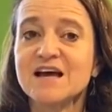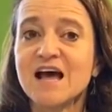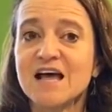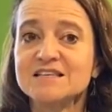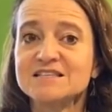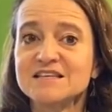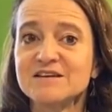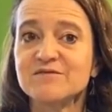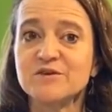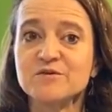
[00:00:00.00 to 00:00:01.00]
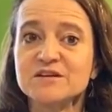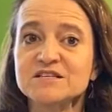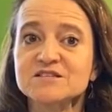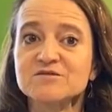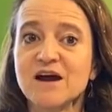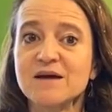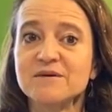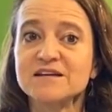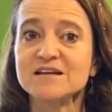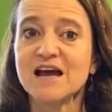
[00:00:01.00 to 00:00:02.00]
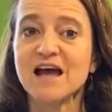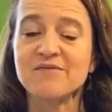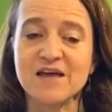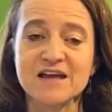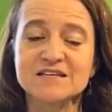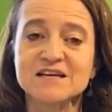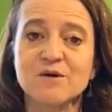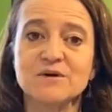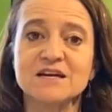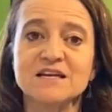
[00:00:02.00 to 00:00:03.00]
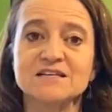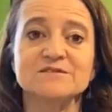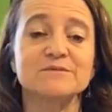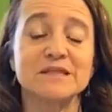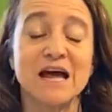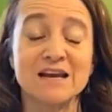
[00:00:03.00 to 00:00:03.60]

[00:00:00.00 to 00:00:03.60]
and see if you can describe it and they can tell what it is without